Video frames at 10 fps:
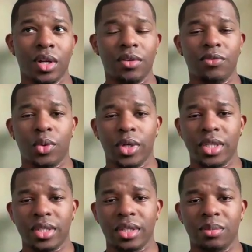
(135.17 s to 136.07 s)
currently
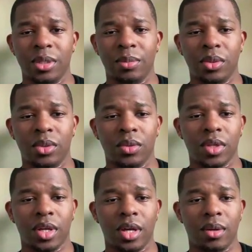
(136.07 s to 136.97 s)
46
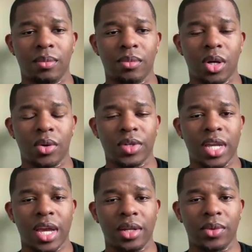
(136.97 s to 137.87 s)
people are
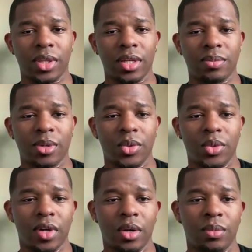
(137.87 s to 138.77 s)
residing with us, but
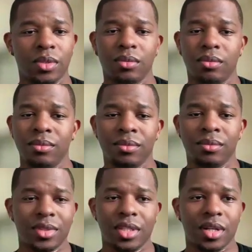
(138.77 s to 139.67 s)
we've helped,
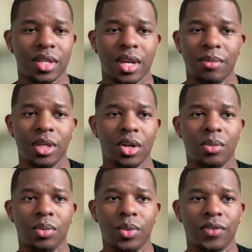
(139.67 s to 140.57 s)
since our time being
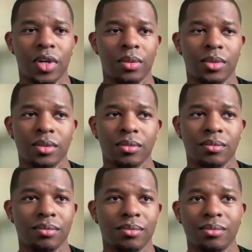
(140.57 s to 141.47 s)
open, we've helped
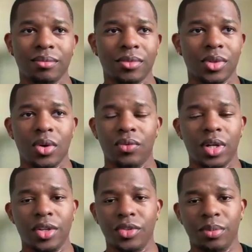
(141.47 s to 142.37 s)

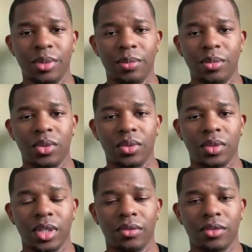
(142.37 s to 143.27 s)
over 100
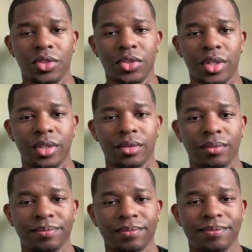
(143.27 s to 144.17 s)
people get off the
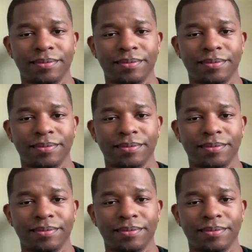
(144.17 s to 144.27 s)
streets.